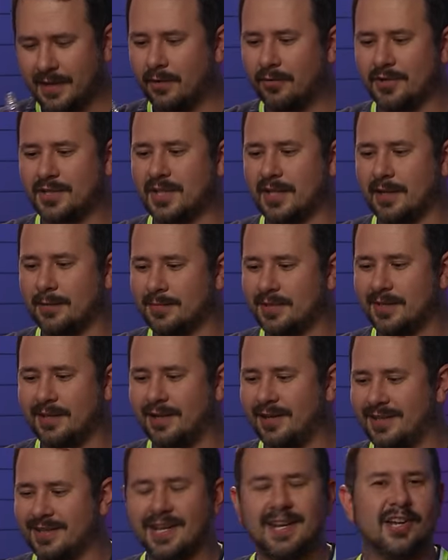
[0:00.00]
It looks like I'm
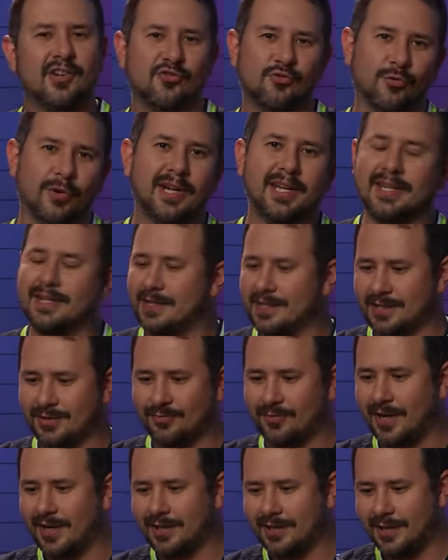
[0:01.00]
going to take a drink of this
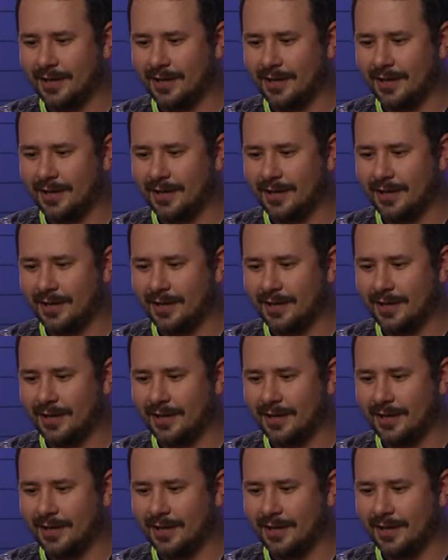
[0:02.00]
right